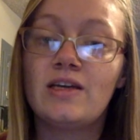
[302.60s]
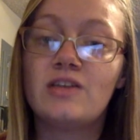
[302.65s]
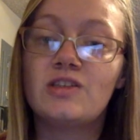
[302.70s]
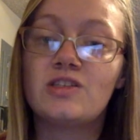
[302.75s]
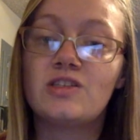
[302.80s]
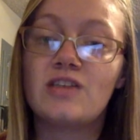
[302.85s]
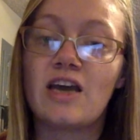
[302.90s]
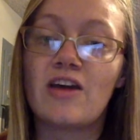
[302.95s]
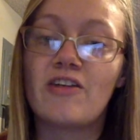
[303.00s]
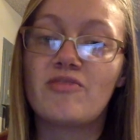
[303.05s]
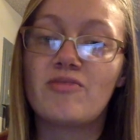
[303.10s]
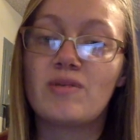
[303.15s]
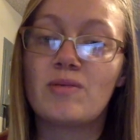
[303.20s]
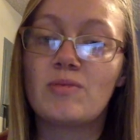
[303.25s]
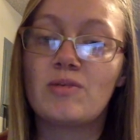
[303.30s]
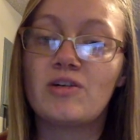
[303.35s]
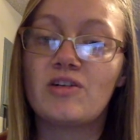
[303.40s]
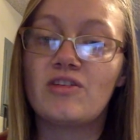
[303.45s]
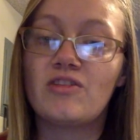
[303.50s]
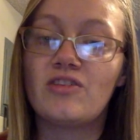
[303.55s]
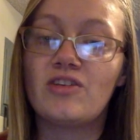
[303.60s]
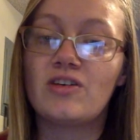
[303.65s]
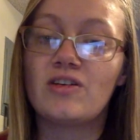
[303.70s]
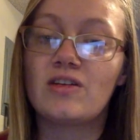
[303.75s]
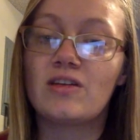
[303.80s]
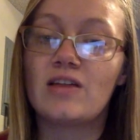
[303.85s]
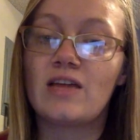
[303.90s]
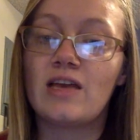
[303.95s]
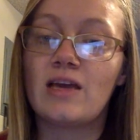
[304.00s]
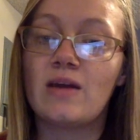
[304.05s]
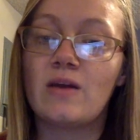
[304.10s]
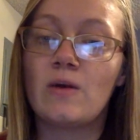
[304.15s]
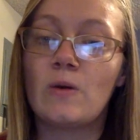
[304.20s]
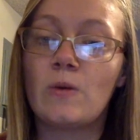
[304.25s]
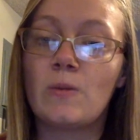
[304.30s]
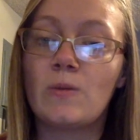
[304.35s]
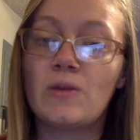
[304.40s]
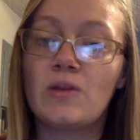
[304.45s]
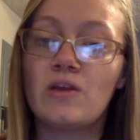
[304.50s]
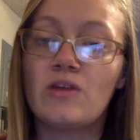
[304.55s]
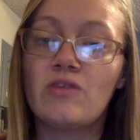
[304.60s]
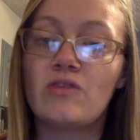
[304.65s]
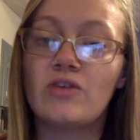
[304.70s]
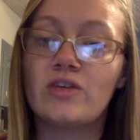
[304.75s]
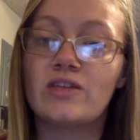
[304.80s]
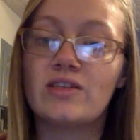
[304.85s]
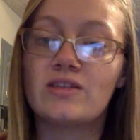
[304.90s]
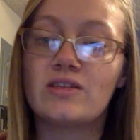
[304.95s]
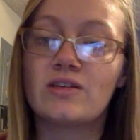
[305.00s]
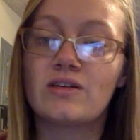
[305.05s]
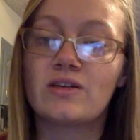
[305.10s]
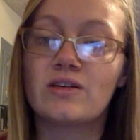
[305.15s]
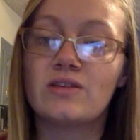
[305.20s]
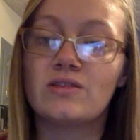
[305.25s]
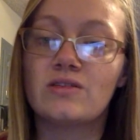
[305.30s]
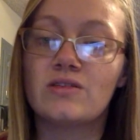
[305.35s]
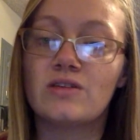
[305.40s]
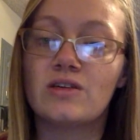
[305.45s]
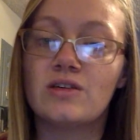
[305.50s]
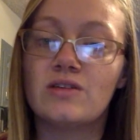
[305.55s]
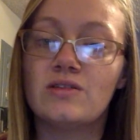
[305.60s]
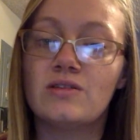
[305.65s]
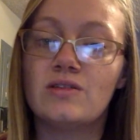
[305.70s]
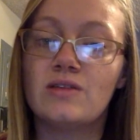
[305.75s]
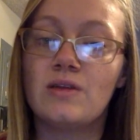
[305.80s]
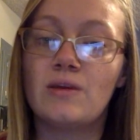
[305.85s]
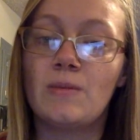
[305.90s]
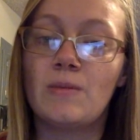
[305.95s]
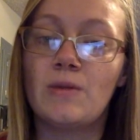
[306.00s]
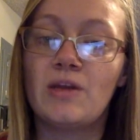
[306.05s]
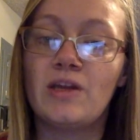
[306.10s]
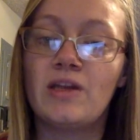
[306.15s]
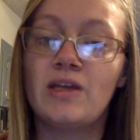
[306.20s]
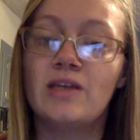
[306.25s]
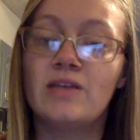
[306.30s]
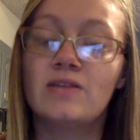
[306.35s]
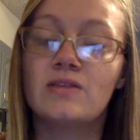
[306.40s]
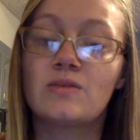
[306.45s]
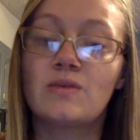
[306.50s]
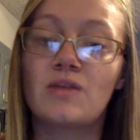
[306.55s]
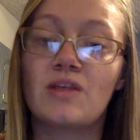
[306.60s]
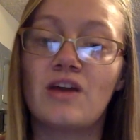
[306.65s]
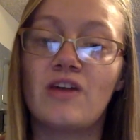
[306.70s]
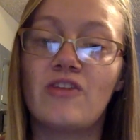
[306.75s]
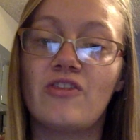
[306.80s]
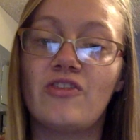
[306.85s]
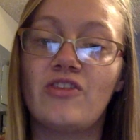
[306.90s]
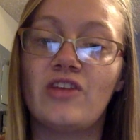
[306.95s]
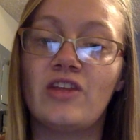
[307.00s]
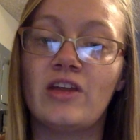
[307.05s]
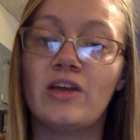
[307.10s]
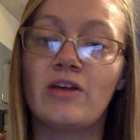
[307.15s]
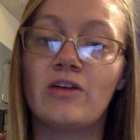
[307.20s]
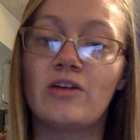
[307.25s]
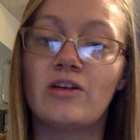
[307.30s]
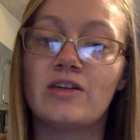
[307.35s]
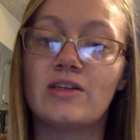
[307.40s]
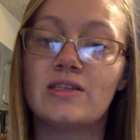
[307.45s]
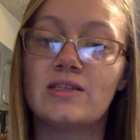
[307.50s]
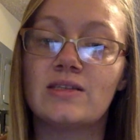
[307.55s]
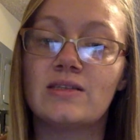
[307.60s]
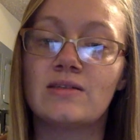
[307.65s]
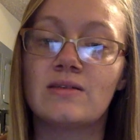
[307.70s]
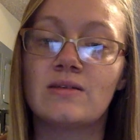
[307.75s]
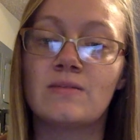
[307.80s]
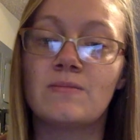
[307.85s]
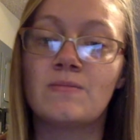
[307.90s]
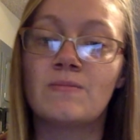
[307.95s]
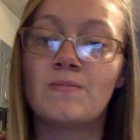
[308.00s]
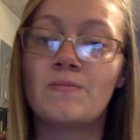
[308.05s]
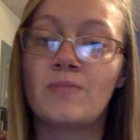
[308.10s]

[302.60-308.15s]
staff member to feel that they can openly voice their concerns and opinions without feeling criticism.